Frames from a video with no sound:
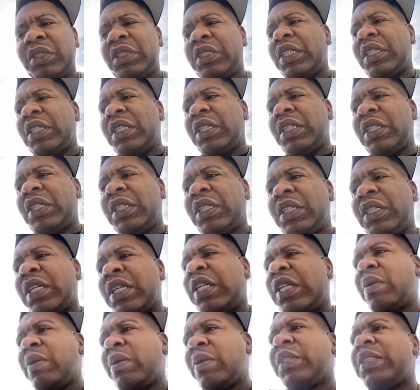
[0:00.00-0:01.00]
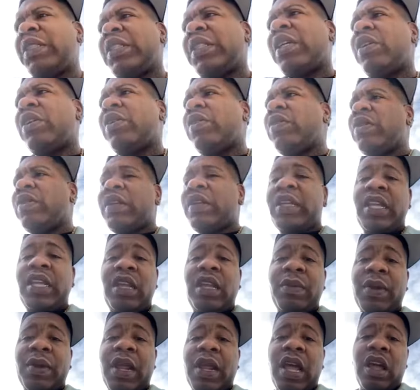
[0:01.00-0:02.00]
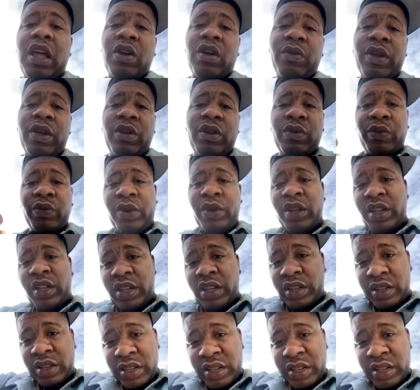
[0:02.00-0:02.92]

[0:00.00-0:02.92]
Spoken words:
know what I'm saying? I'm just gonna keep it all the way real.